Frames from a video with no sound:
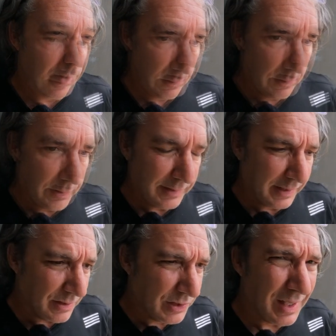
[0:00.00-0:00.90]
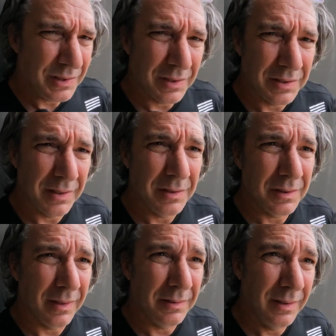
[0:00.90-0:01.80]
And I think the consensus is
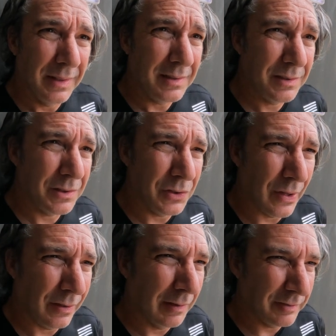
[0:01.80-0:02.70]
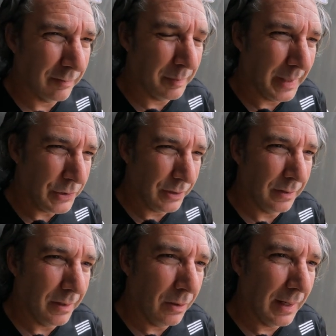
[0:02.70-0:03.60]
that that's just not enough information
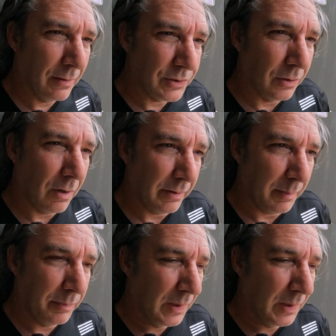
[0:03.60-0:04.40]
to know how strong a,